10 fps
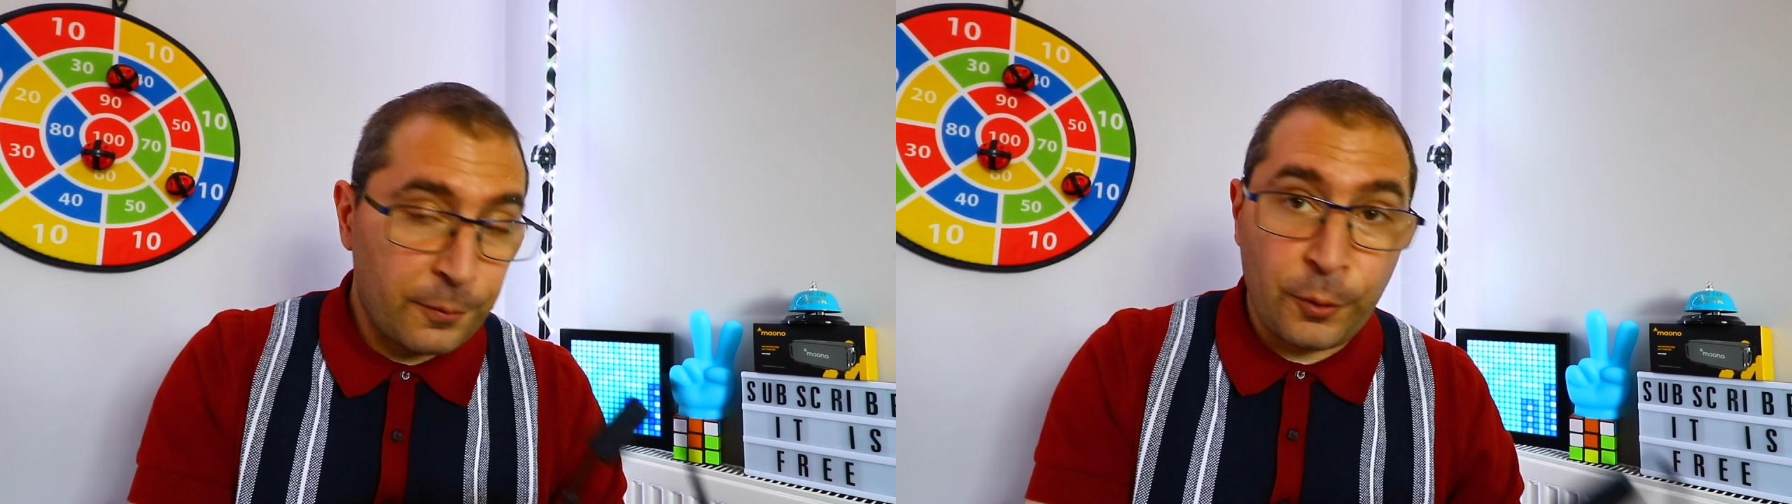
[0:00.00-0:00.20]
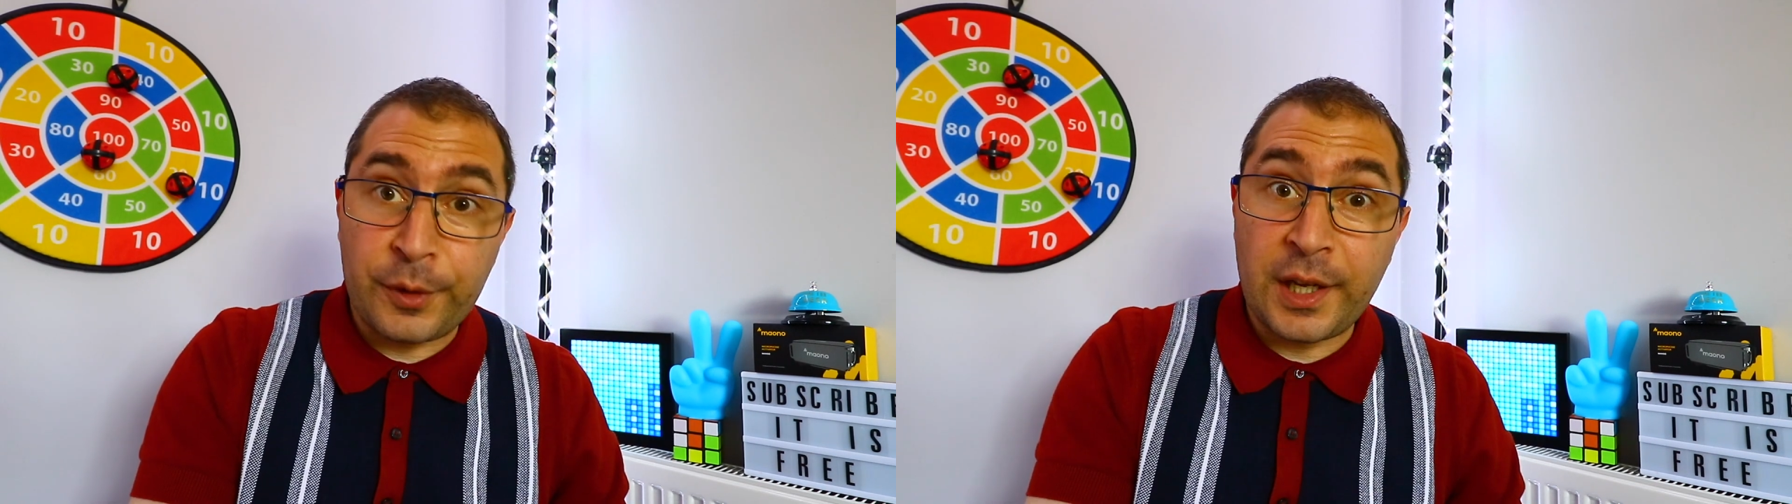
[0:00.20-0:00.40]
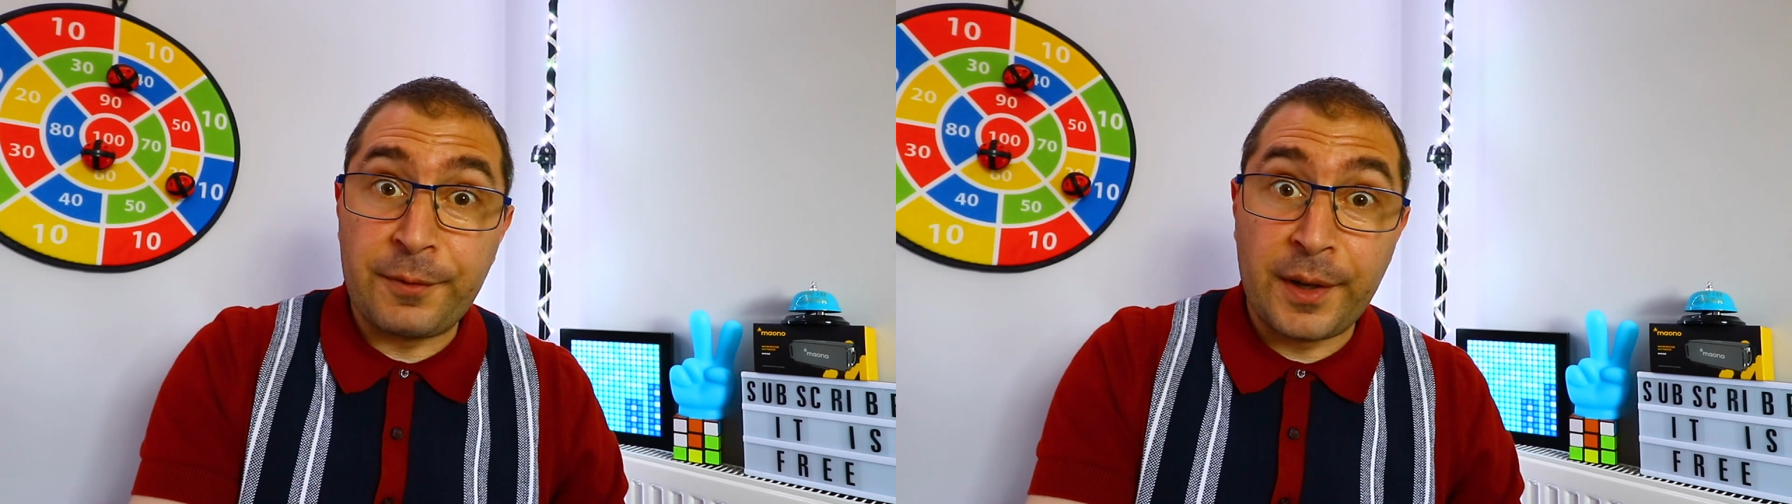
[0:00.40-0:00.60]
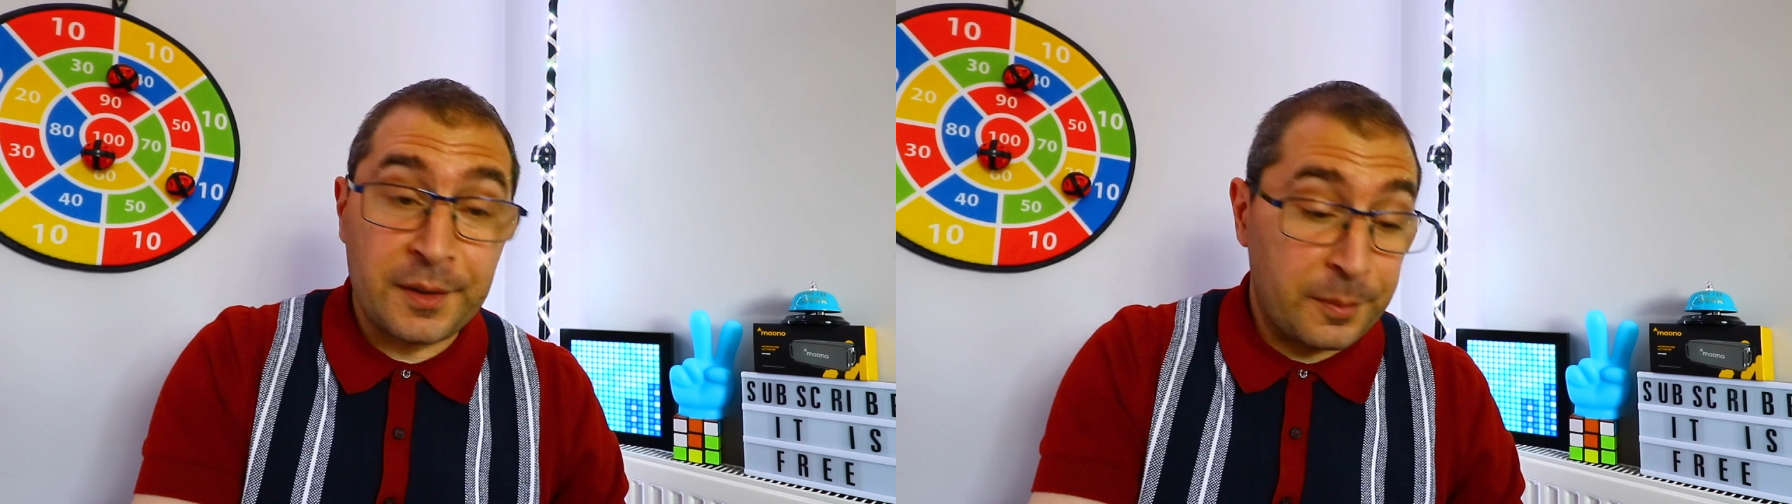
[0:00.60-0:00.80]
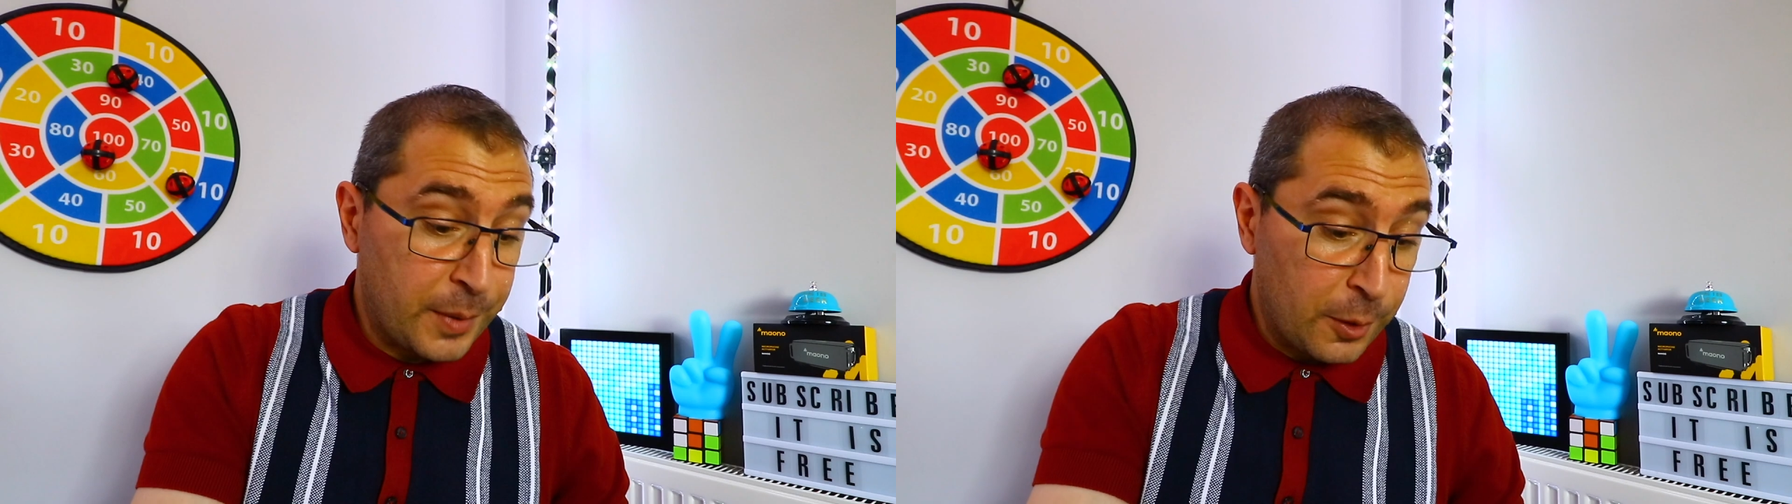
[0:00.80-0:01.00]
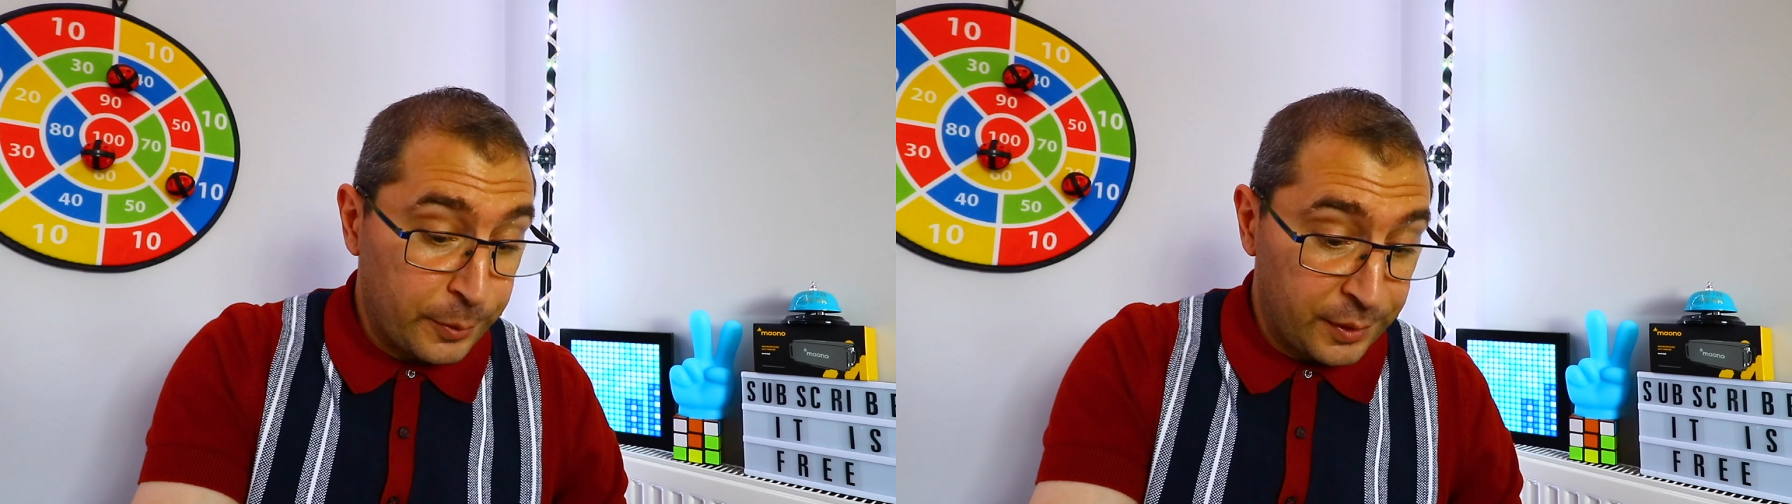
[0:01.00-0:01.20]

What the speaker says: 48 phantom power